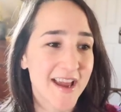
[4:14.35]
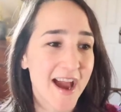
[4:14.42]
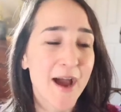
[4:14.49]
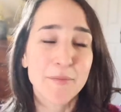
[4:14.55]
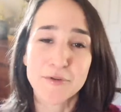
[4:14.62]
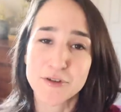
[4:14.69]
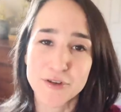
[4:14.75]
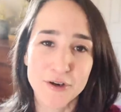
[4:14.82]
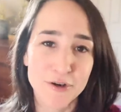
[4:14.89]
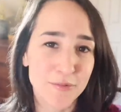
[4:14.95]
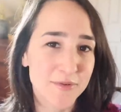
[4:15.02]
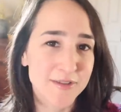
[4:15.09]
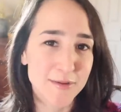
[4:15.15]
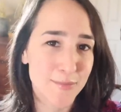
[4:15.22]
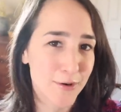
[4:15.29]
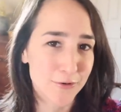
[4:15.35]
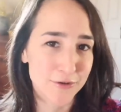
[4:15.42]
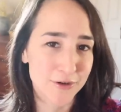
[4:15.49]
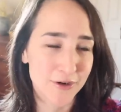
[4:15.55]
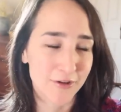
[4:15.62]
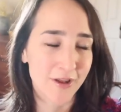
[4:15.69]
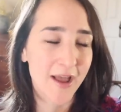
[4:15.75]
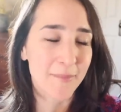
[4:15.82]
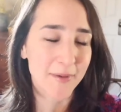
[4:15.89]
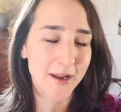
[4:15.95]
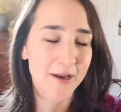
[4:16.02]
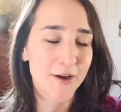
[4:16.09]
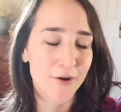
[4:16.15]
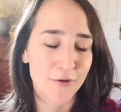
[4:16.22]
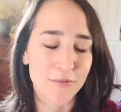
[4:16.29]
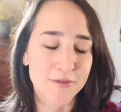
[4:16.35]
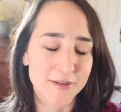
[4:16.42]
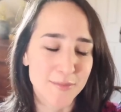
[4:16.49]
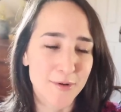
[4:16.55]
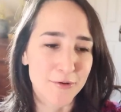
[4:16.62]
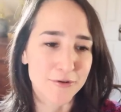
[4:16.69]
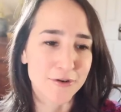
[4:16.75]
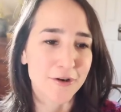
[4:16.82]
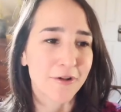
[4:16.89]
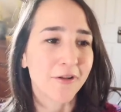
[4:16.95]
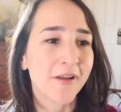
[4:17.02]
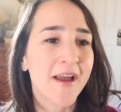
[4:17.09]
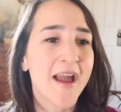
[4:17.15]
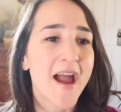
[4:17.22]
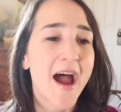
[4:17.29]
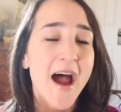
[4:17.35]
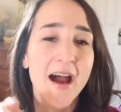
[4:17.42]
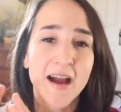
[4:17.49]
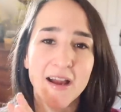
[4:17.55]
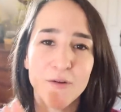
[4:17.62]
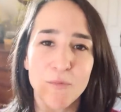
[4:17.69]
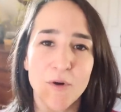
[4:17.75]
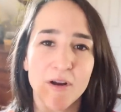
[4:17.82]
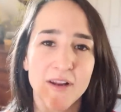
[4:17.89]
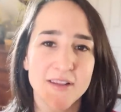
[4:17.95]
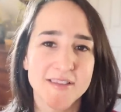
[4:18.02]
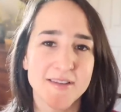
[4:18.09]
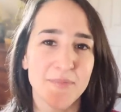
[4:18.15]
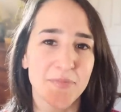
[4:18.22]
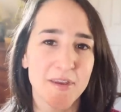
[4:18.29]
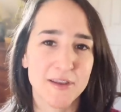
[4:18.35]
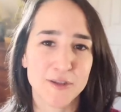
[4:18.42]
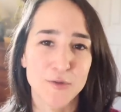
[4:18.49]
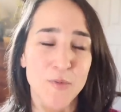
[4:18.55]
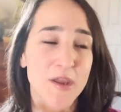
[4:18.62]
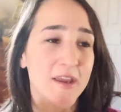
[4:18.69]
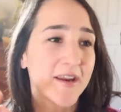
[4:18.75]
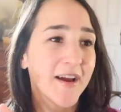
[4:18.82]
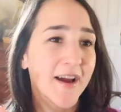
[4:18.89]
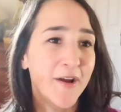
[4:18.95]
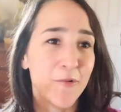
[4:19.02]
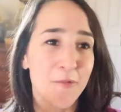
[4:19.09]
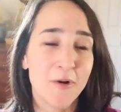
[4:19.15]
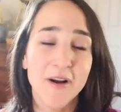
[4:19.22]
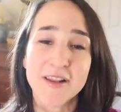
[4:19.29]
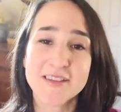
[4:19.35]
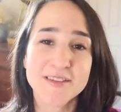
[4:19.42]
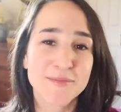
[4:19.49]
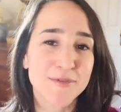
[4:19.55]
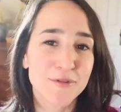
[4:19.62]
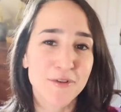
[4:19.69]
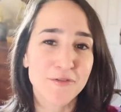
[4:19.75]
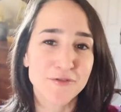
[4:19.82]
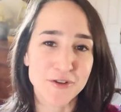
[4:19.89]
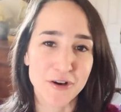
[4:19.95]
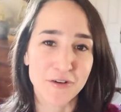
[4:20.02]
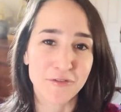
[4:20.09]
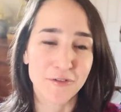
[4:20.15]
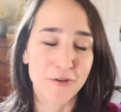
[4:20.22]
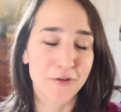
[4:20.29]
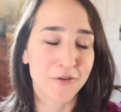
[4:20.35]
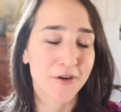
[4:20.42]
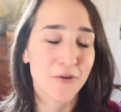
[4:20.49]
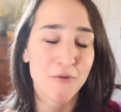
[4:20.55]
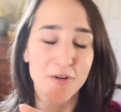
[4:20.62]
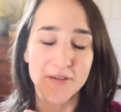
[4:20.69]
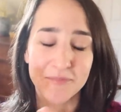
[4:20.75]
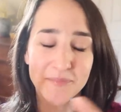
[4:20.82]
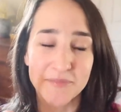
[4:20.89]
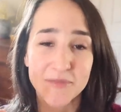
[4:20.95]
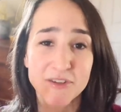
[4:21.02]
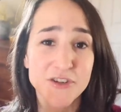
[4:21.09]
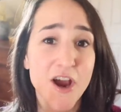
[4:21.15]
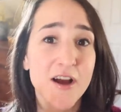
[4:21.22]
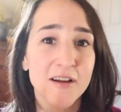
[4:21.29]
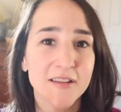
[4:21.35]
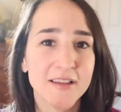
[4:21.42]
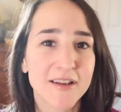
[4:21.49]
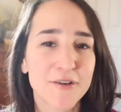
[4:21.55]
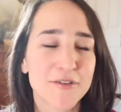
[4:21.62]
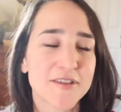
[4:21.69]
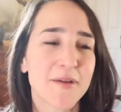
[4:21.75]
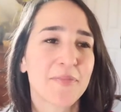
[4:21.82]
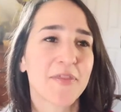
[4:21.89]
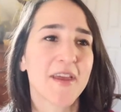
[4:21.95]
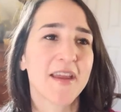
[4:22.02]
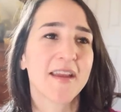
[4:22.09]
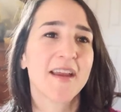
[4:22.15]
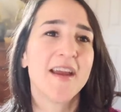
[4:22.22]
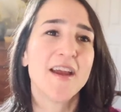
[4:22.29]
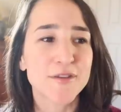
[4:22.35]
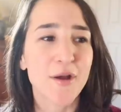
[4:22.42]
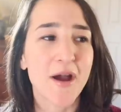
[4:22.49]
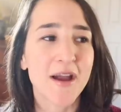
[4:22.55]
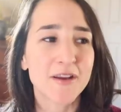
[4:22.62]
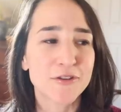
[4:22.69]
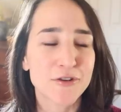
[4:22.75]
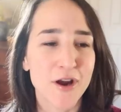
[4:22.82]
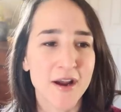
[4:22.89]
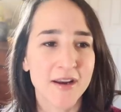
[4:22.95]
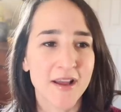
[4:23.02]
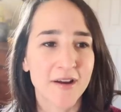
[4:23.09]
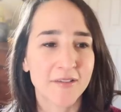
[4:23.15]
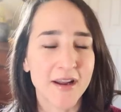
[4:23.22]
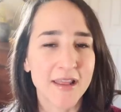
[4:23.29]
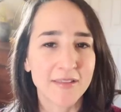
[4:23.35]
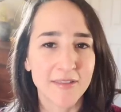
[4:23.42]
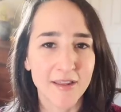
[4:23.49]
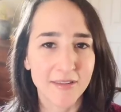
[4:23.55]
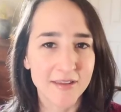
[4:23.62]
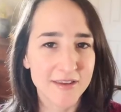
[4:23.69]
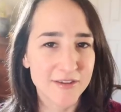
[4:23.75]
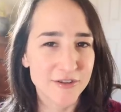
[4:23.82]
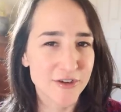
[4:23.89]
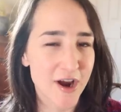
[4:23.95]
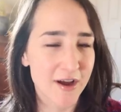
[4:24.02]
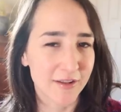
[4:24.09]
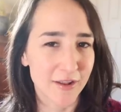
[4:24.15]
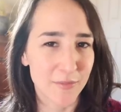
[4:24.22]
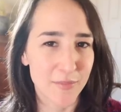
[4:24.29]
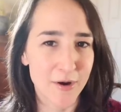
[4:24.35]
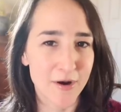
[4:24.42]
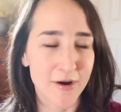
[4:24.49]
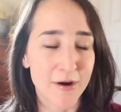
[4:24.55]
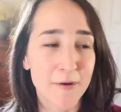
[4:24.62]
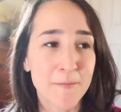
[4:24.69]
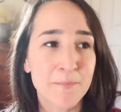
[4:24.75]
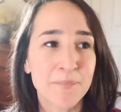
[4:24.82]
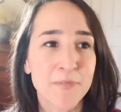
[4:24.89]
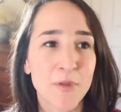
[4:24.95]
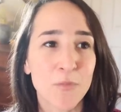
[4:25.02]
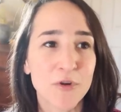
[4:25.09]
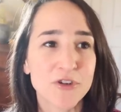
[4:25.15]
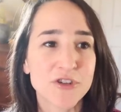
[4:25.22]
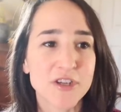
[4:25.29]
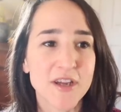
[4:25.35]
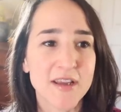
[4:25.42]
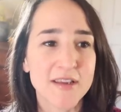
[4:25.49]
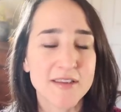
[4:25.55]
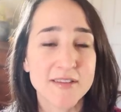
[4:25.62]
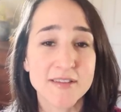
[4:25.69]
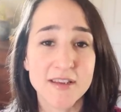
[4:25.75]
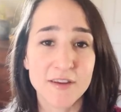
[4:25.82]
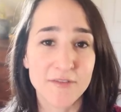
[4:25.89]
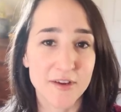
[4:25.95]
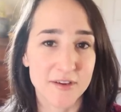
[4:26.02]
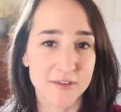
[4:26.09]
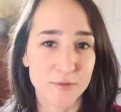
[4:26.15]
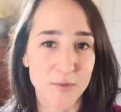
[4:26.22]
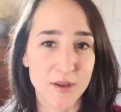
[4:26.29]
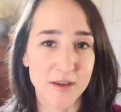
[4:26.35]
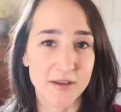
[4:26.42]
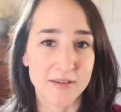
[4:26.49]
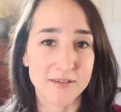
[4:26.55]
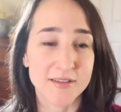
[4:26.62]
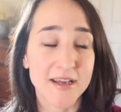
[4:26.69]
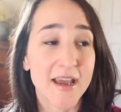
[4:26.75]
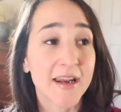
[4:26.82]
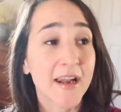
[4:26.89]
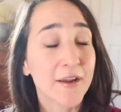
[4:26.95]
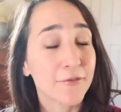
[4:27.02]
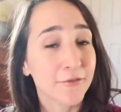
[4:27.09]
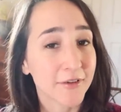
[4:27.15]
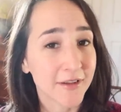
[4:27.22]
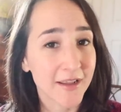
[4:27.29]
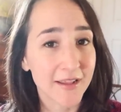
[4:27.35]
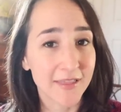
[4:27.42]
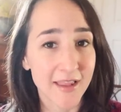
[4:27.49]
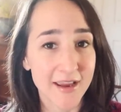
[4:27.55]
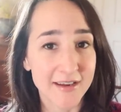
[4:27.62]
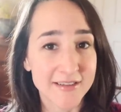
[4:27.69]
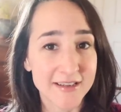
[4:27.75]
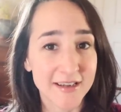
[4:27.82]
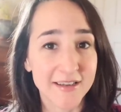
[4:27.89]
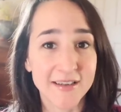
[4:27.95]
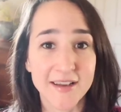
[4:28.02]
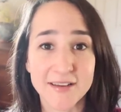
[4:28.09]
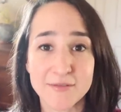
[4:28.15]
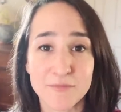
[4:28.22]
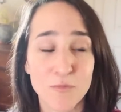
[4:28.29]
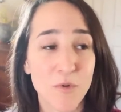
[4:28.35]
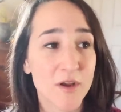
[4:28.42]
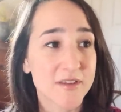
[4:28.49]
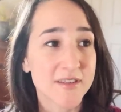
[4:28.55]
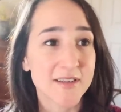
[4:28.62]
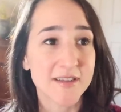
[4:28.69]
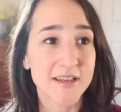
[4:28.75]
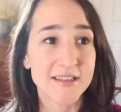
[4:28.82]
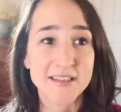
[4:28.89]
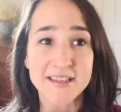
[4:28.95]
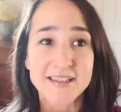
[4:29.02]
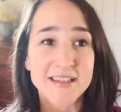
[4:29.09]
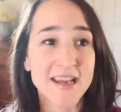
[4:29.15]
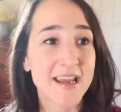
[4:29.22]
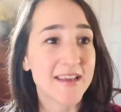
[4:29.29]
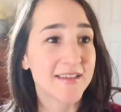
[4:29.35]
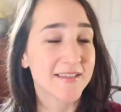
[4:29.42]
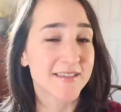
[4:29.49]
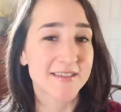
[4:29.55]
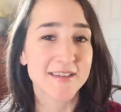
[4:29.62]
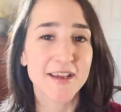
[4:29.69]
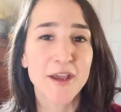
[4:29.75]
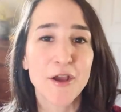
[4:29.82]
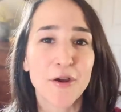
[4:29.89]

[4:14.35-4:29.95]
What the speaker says: I'm sure it was emotional. I mean, I know it was emotional. I wanted something sweet. I wanted some sort of junk food or chocolate or something. So I tried out a Lily's chocolate bar, which is stevia sweetened, and I really liked it. It didn't taste